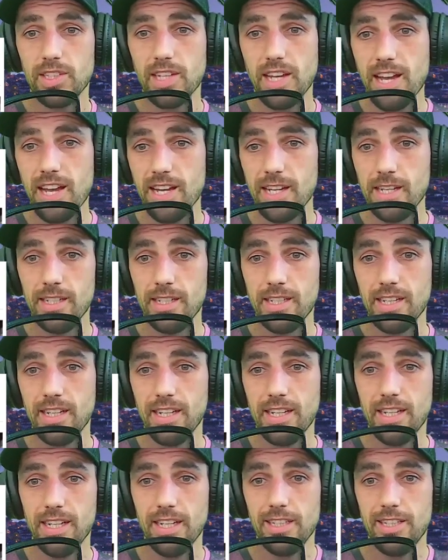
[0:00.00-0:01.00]
And
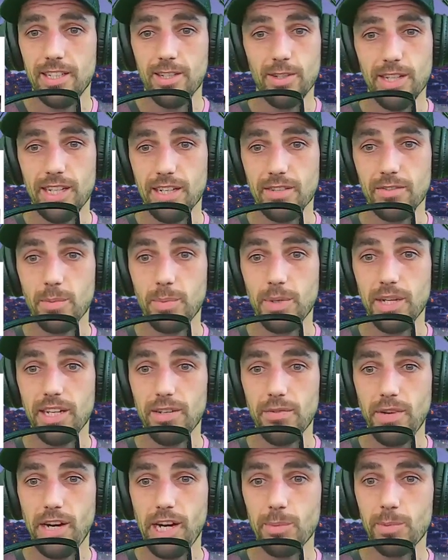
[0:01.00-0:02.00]
uh, they don't have to pay the
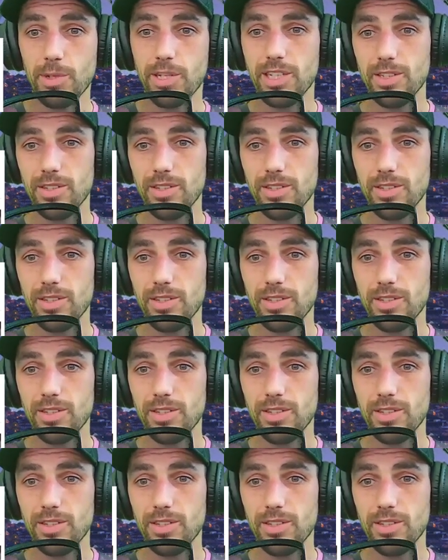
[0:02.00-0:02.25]
farmer now.